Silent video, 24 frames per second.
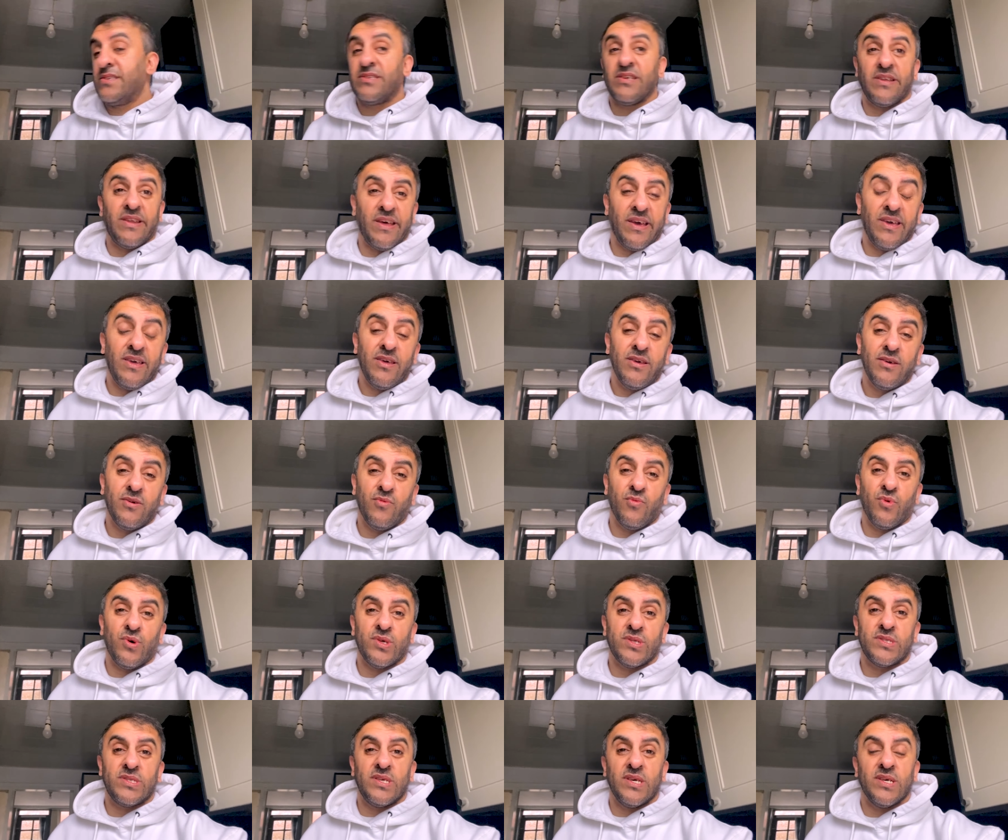Today
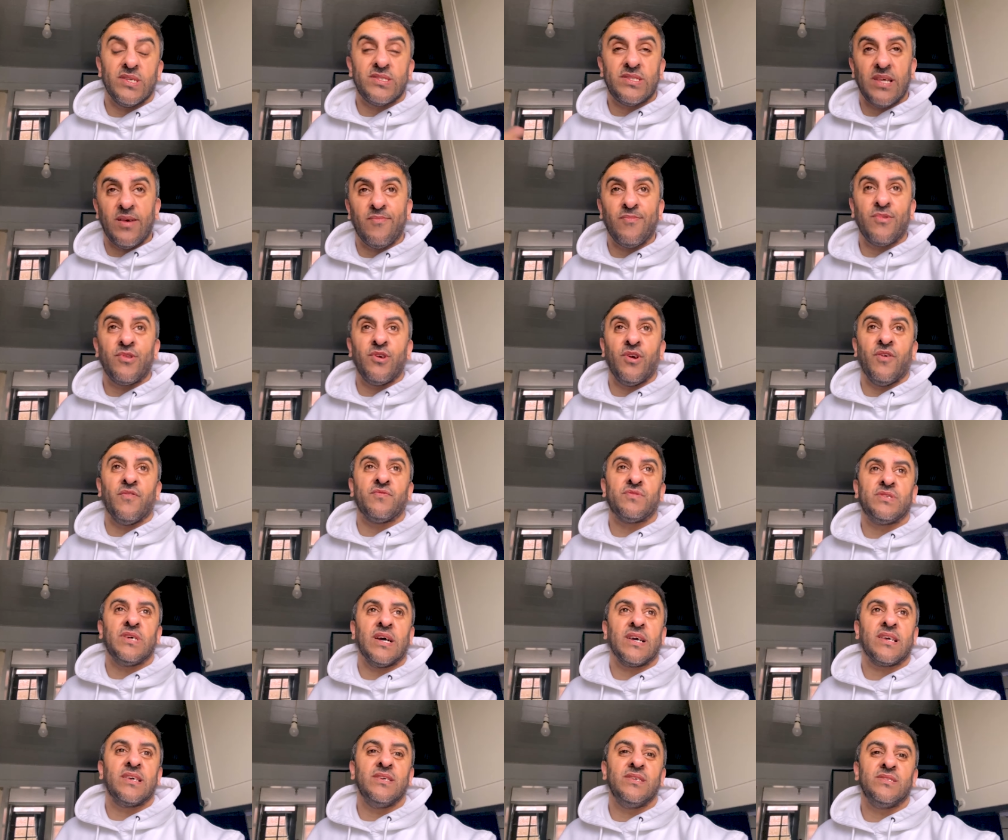was the assembly of
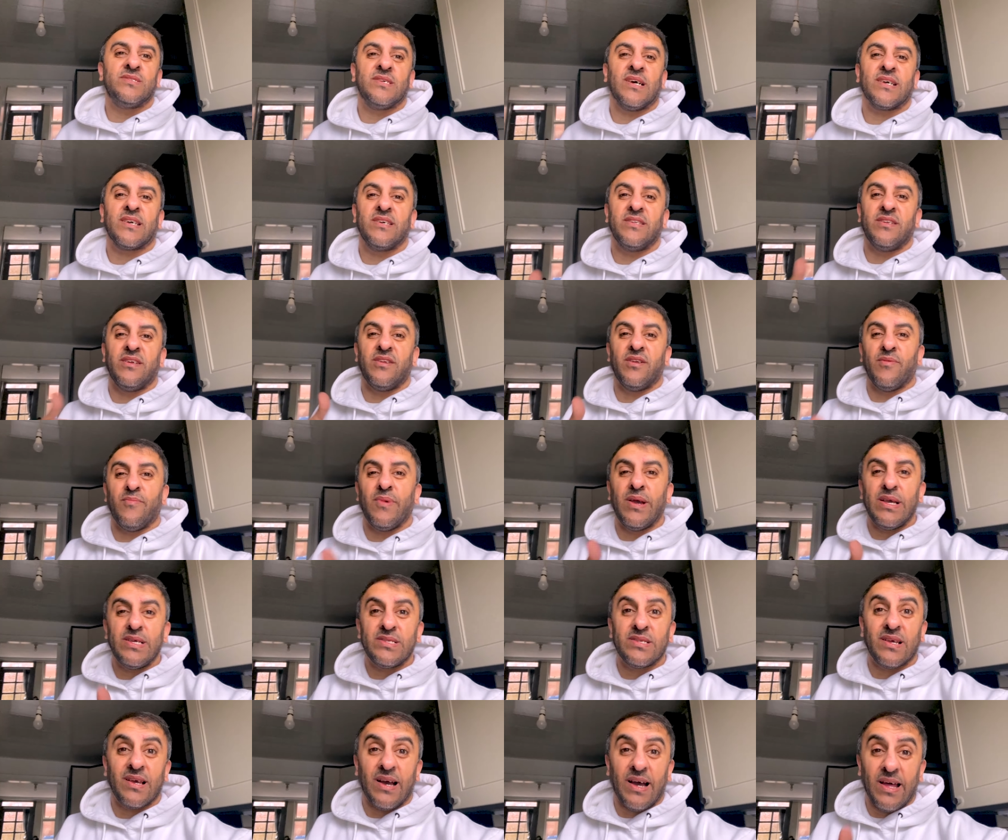Zakei. Zakei did
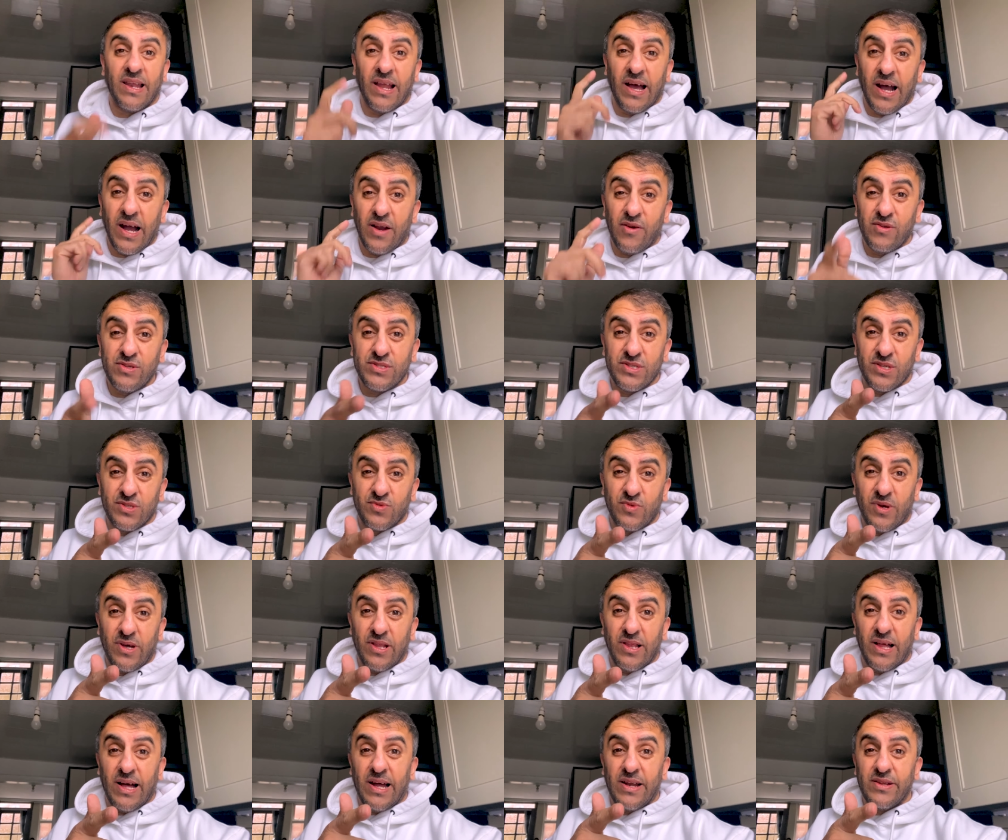amazing. And Aariz as
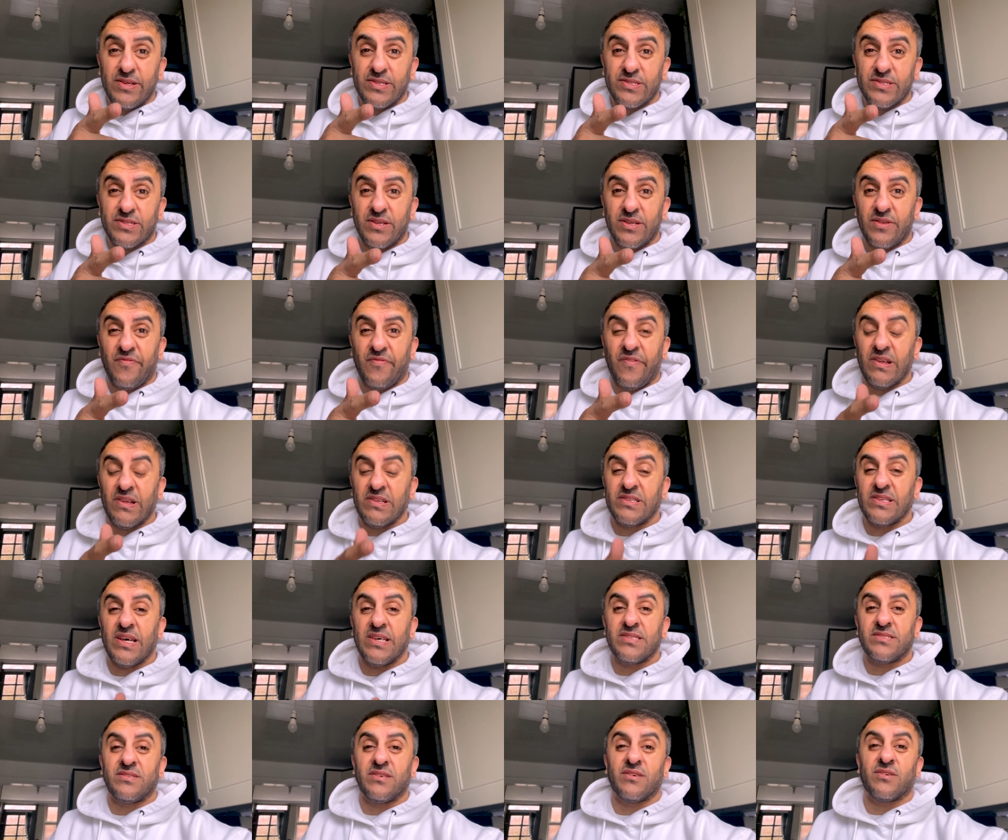well. Aariz did
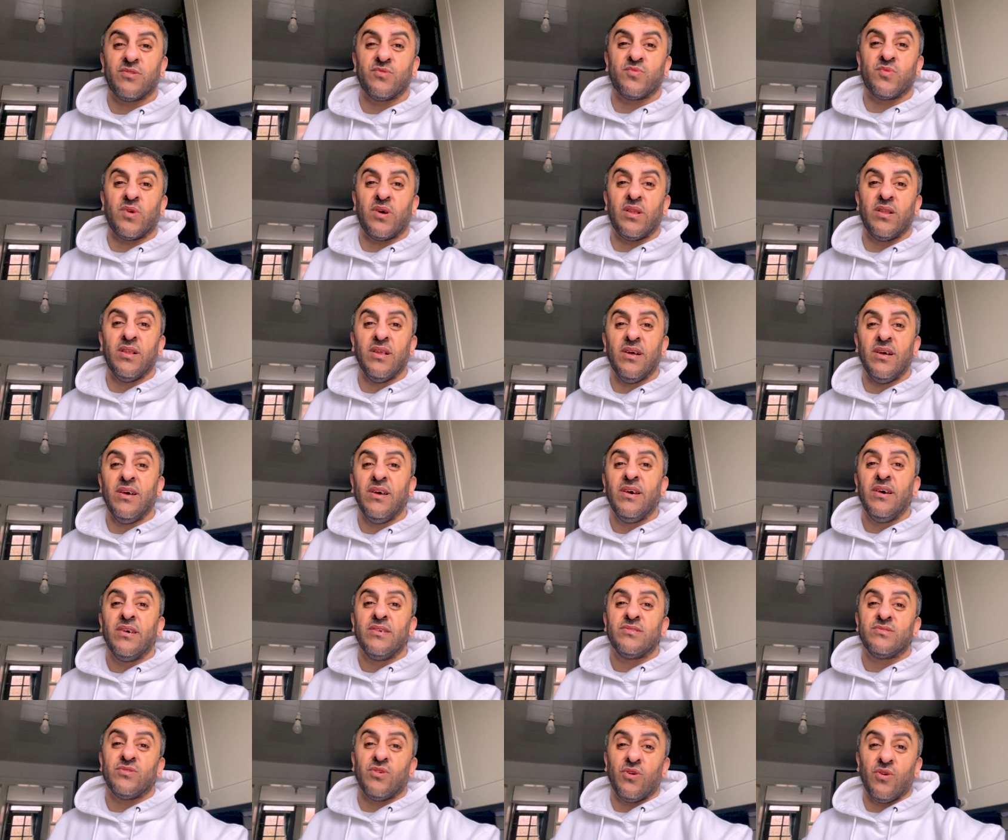fantastic as well.
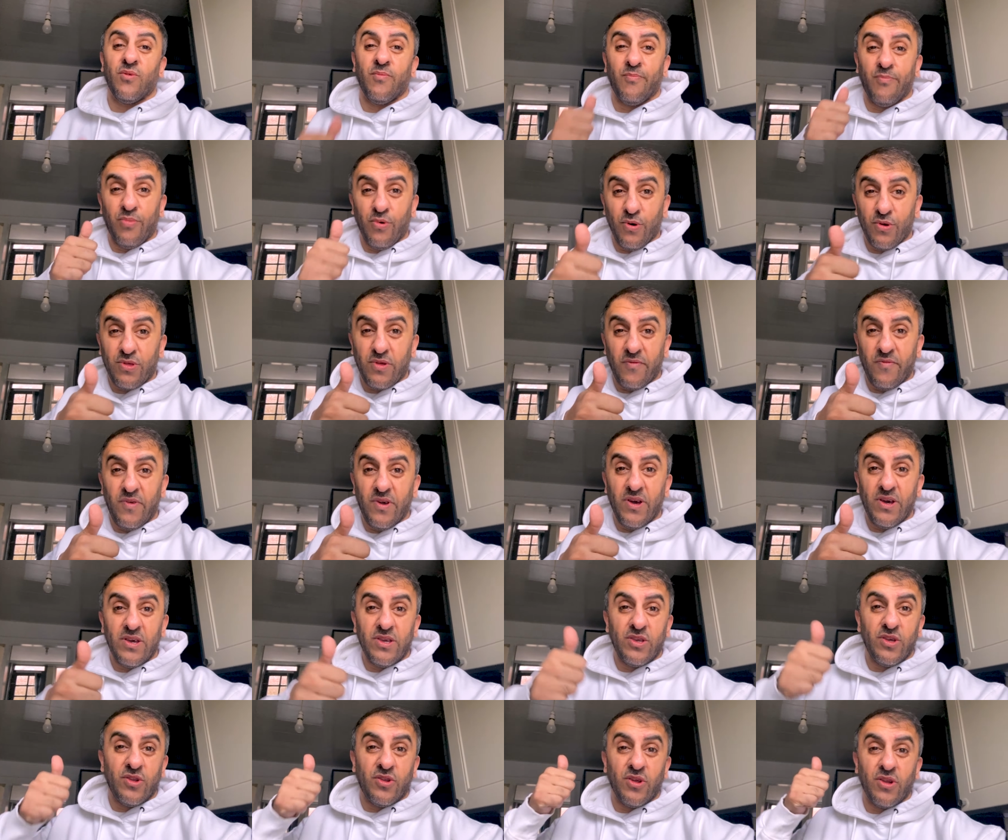So both of
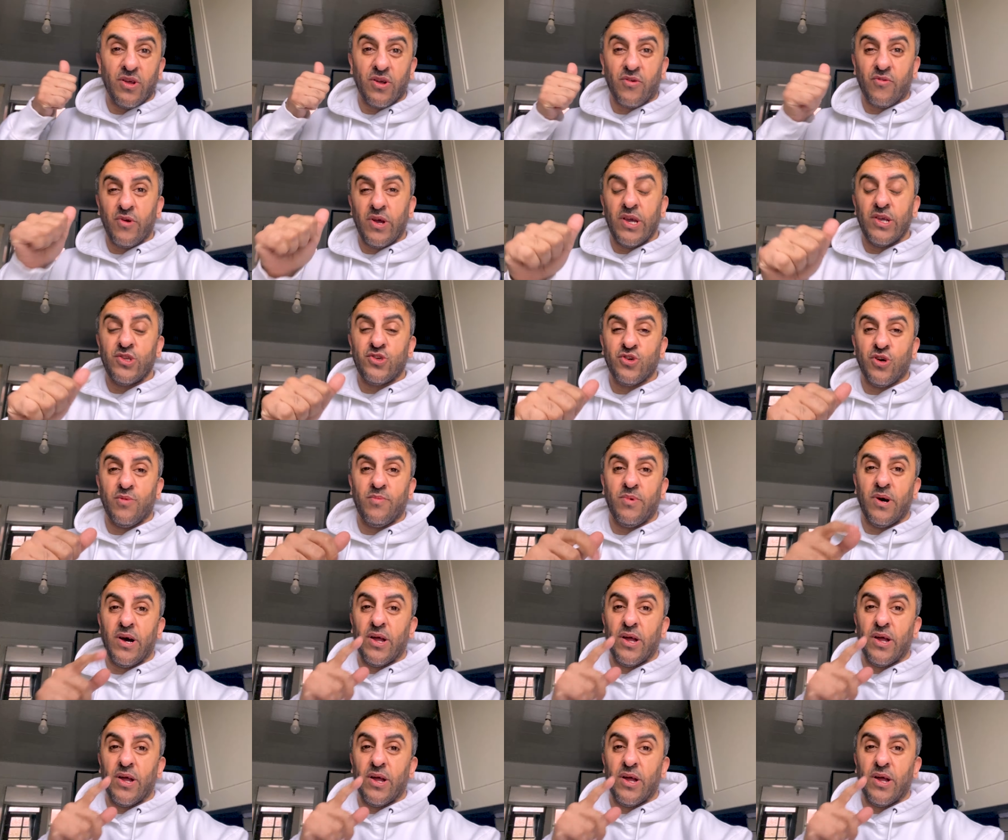you, you did a great job.